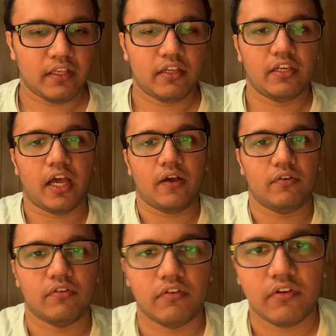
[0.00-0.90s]

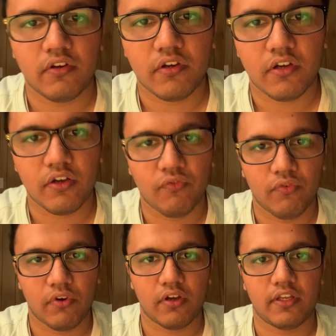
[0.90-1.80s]
Now,
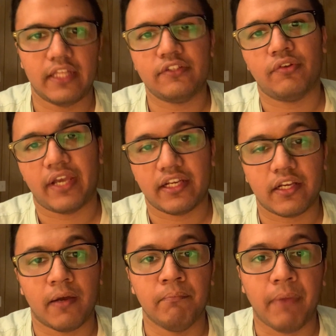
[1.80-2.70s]
let's look at a
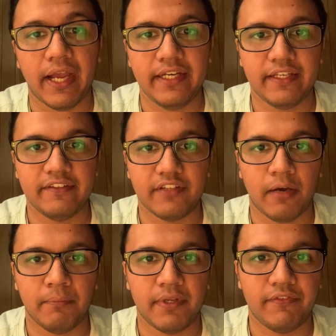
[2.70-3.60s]
combined
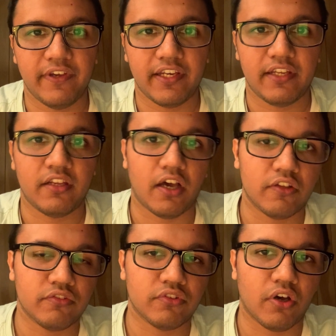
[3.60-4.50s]
example wherein
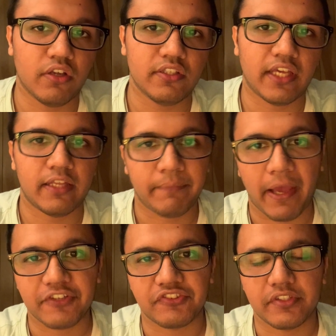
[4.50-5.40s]
assault and
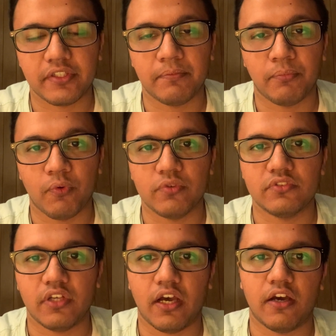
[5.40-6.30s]
battery
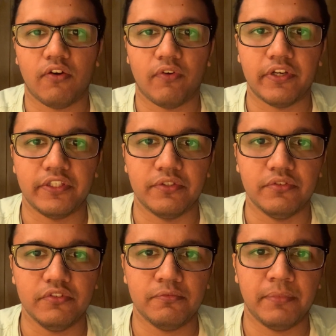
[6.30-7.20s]
both were
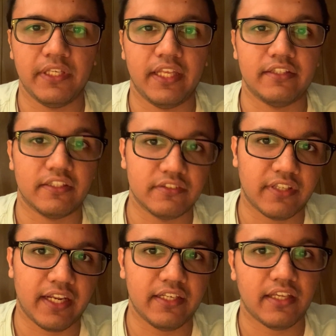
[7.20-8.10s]
used, meaning the threat